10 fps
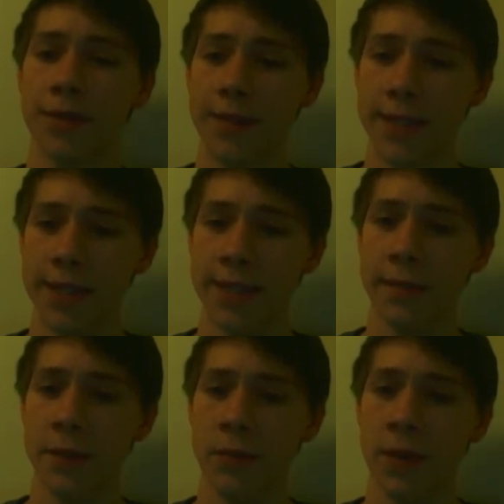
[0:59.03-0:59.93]
This is the
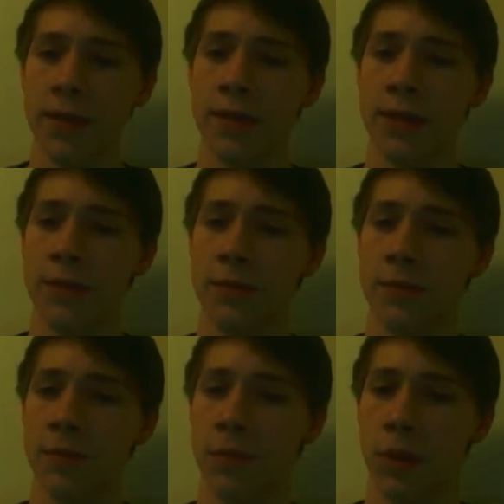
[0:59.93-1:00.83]
only way that it
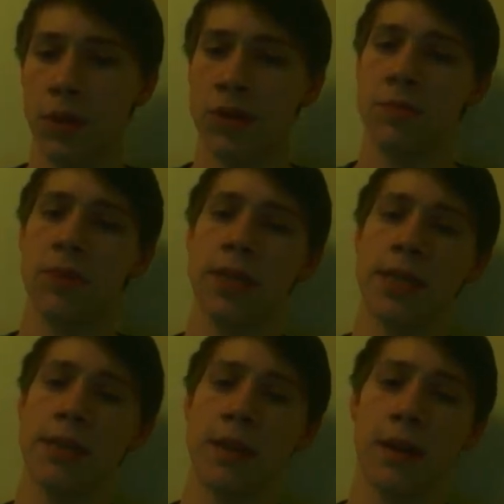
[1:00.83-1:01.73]
could
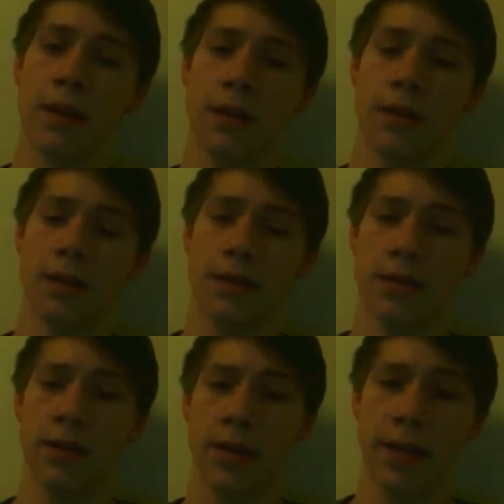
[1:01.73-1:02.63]
possibly
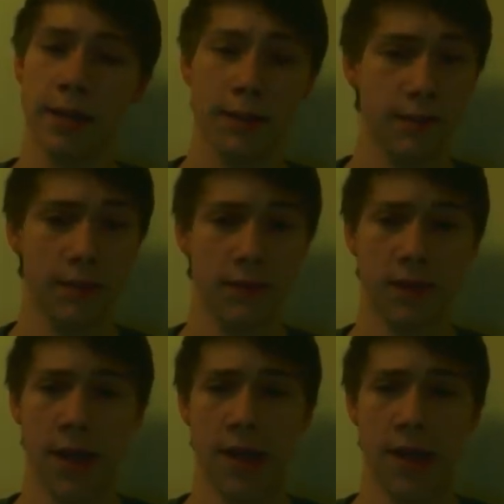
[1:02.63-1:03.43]
link the